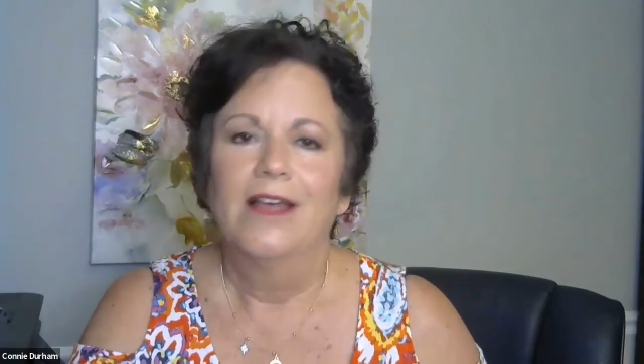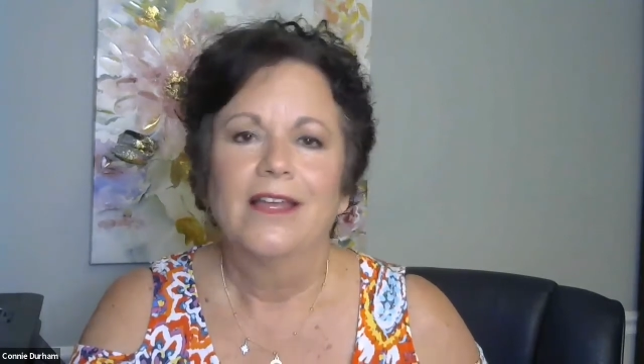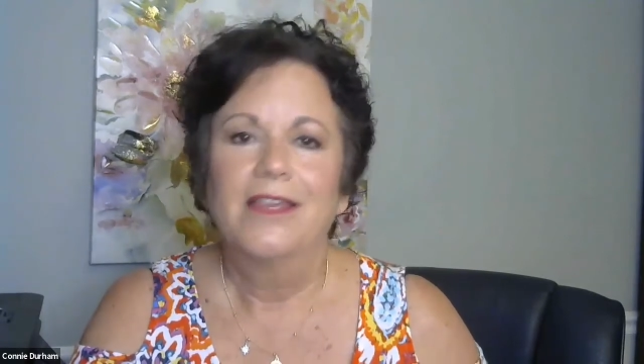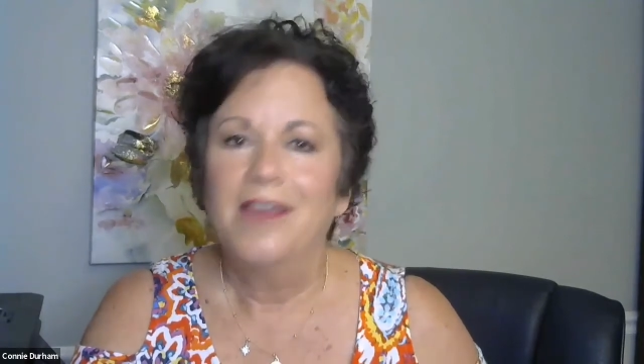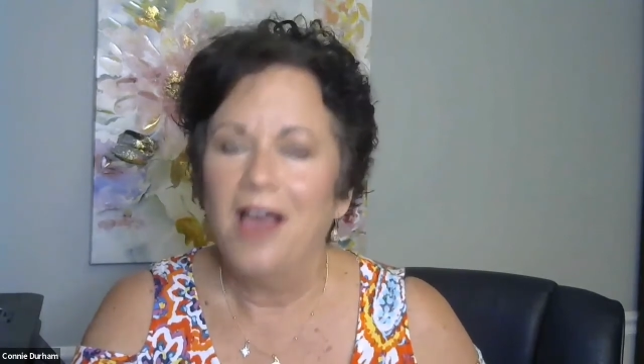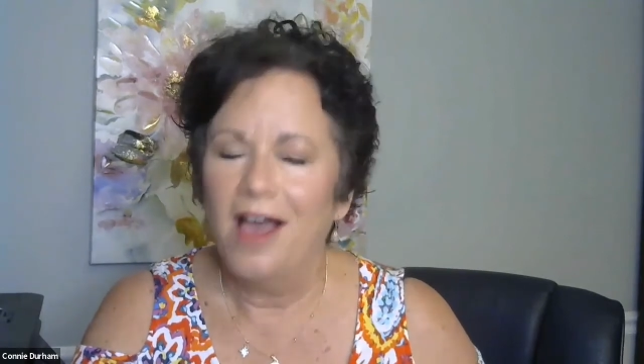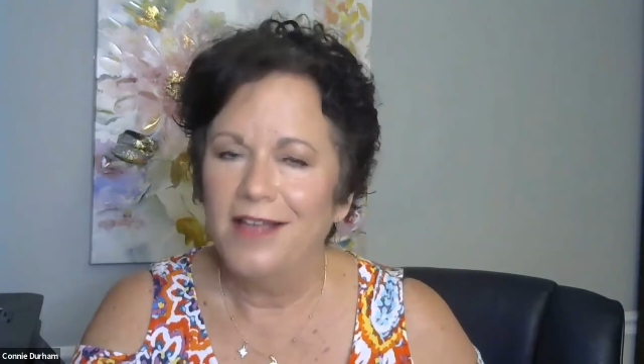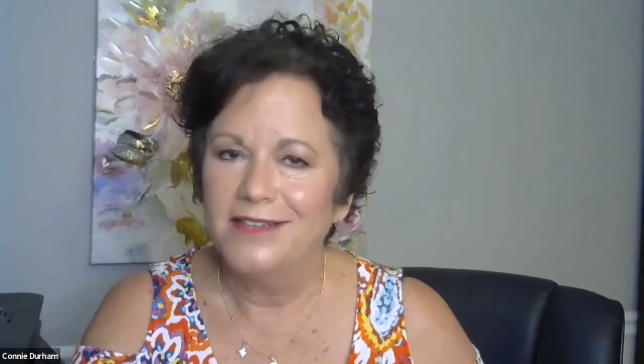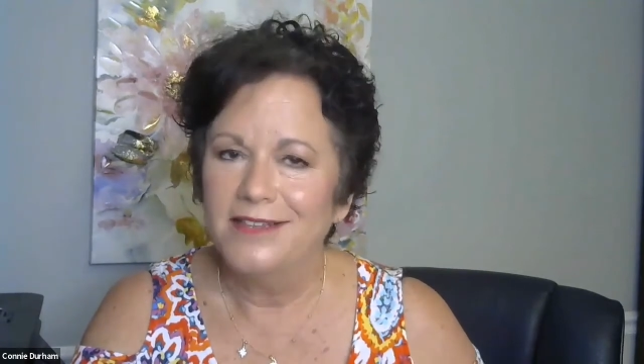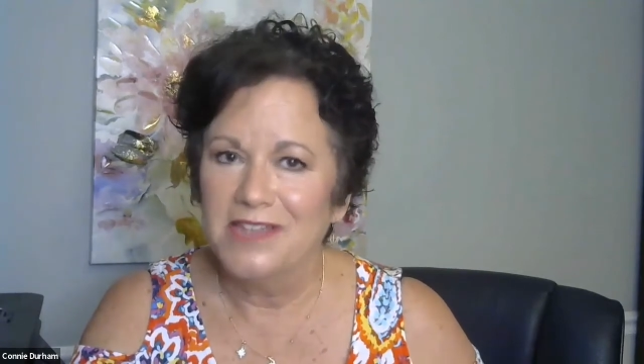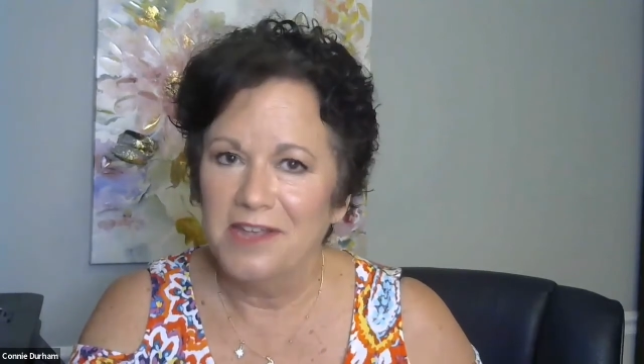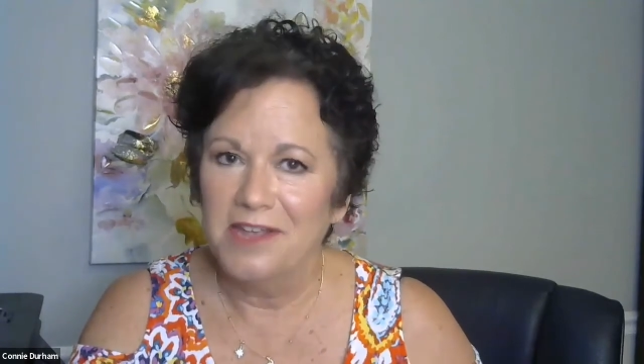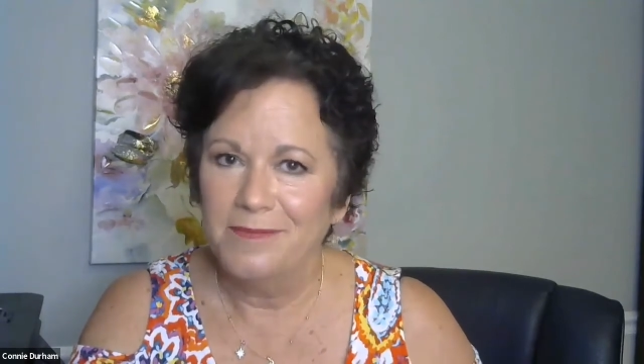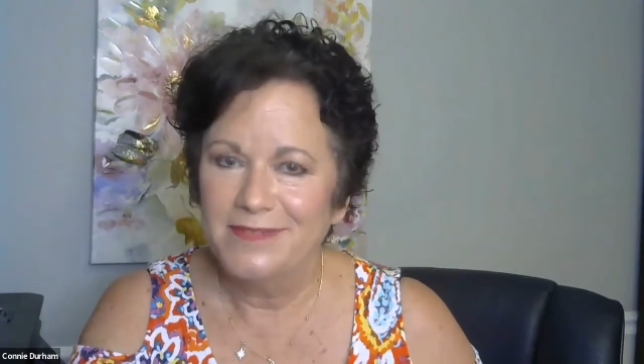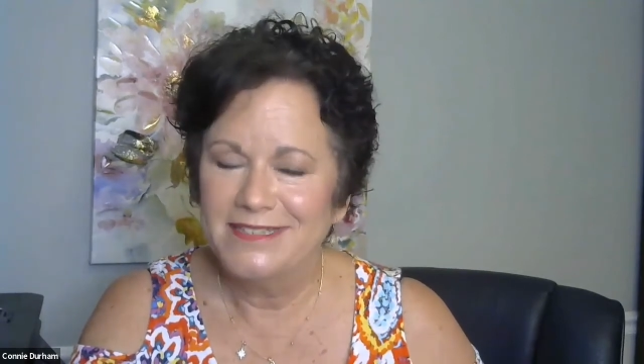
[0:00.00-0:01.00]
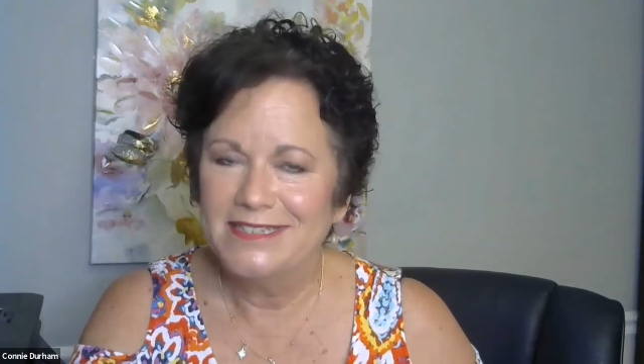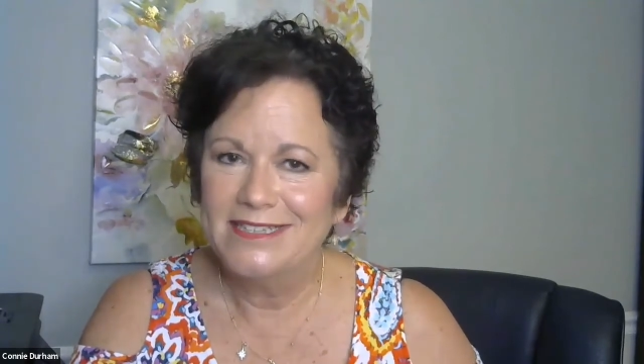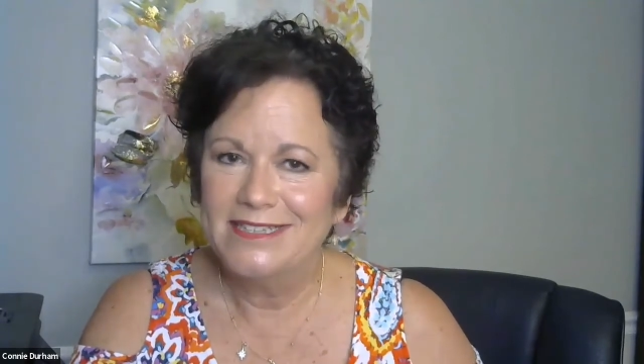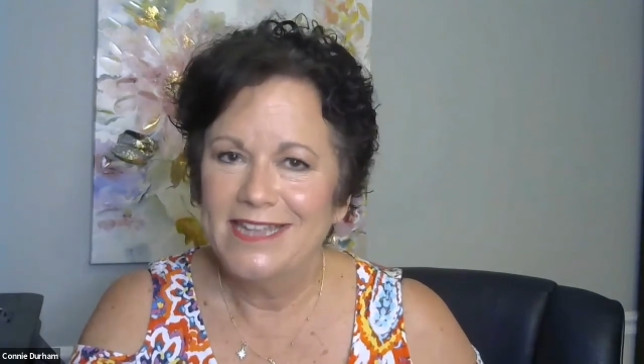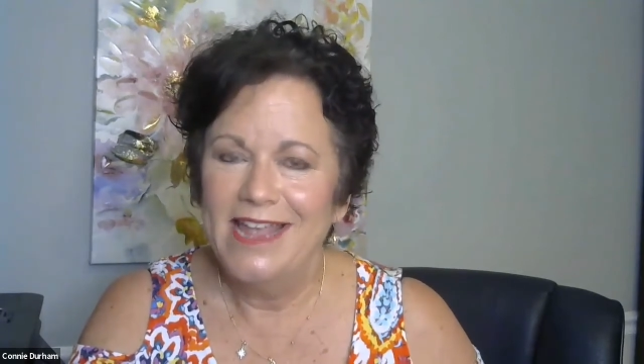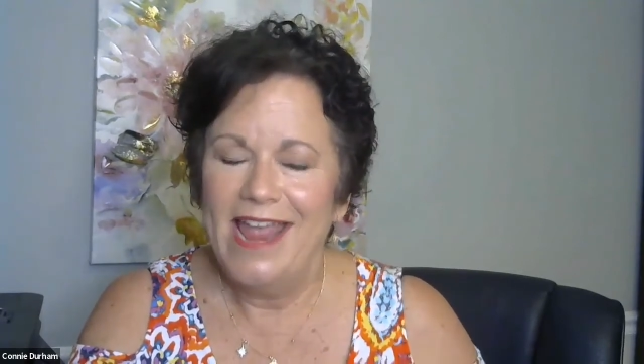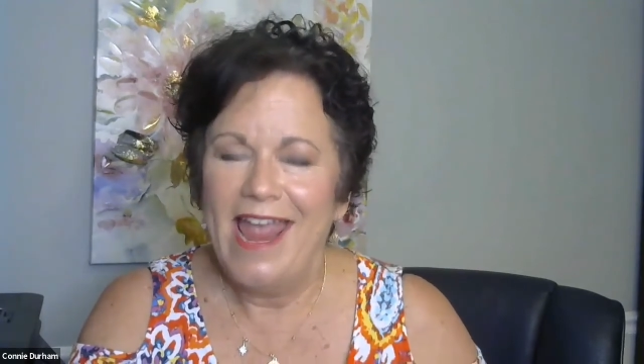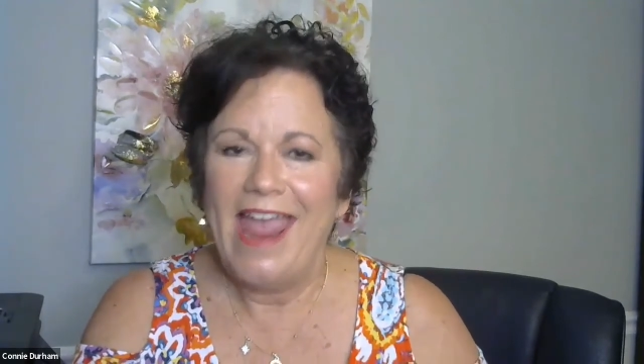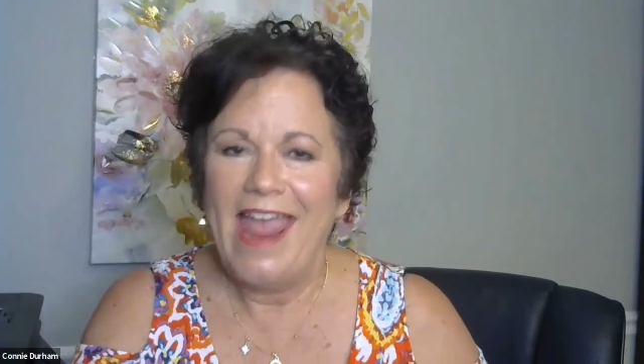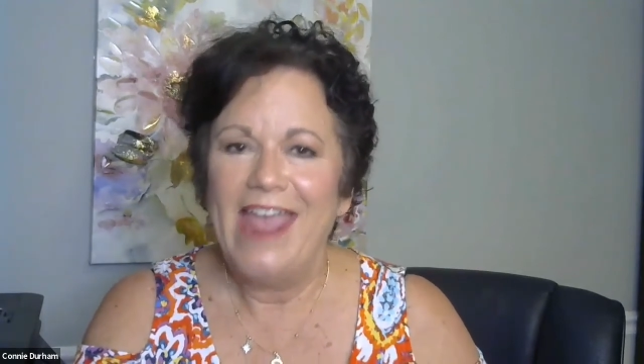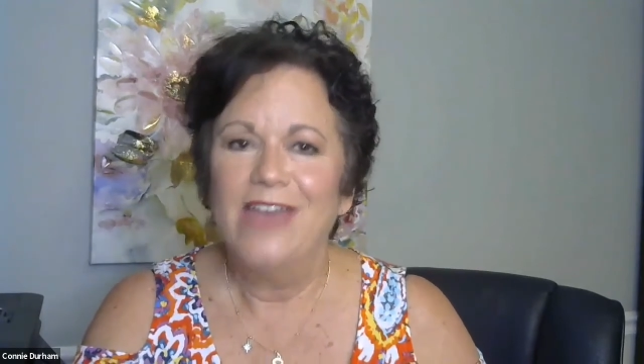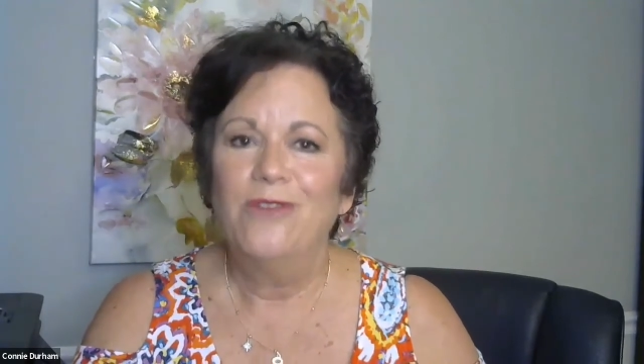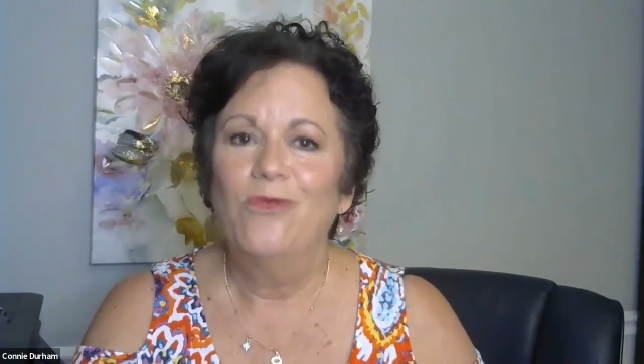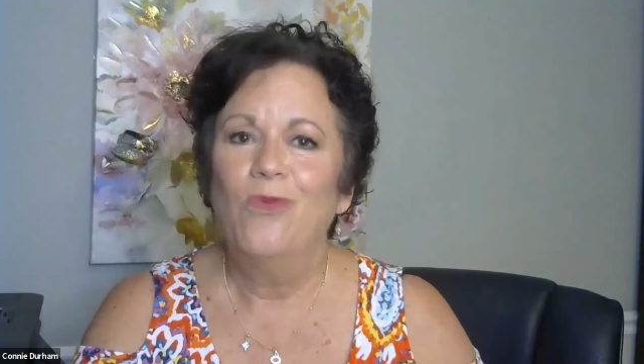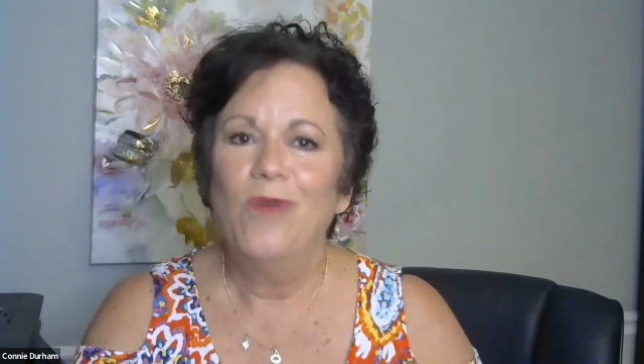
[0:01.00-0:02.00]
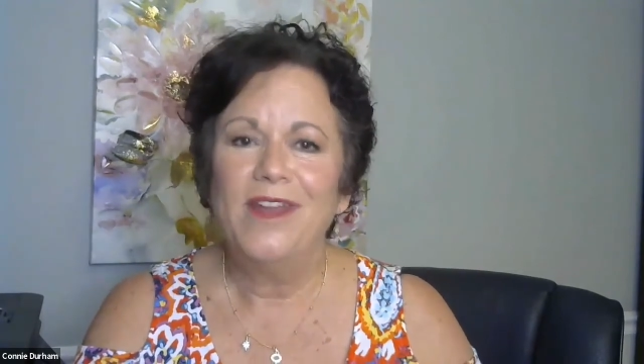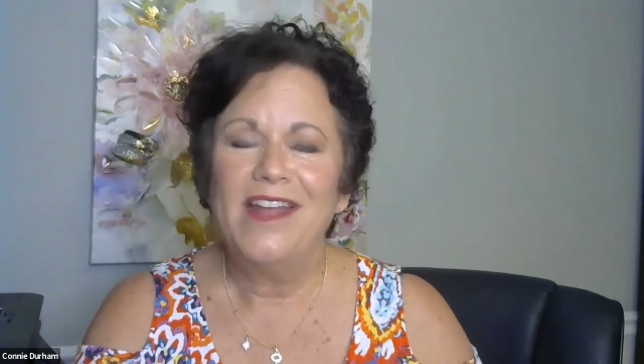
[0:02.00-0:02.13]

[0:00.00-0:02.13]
Concepts and when